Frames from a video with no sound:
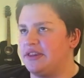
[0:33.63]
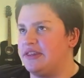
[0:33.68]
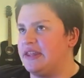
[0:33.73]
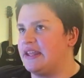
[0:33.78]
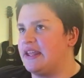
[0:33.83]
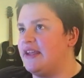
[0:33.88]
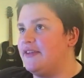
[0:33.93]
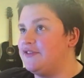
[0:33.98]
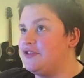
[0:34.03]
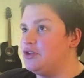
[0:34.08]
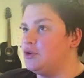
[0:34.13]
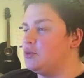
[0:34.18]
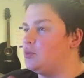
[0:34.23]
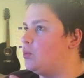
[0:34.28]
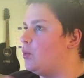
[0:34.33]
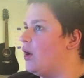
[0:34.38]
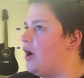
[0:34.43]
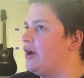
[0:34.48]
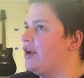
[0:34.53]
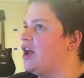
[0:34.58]
give you
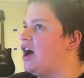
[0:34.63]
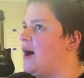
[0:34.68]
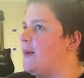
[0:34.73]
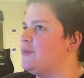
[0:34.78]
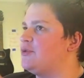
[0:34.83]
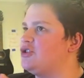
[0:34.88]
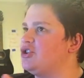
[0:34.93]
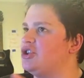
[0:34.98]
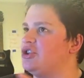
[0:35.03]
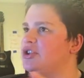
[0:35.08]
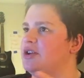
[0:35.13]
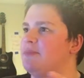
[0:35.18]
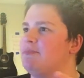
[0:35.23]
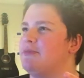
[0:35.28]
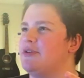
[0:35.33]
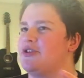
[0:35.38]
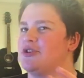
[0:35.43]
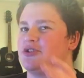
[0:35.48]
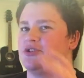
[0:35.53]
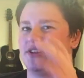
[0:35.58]
one option,
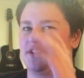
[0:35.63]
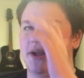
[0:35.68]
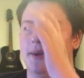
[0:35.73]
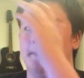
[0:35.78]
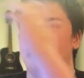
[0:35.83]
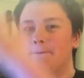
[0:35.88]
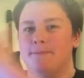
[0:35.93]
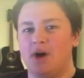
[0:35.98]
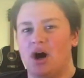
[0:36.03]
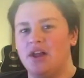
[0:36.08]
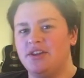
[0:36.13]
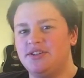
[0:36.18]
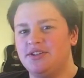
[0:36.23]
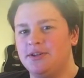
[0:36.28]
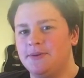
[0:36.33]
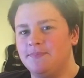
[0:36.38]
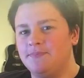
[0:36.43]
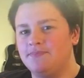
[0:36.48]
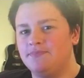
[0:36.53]
but there's like a butt.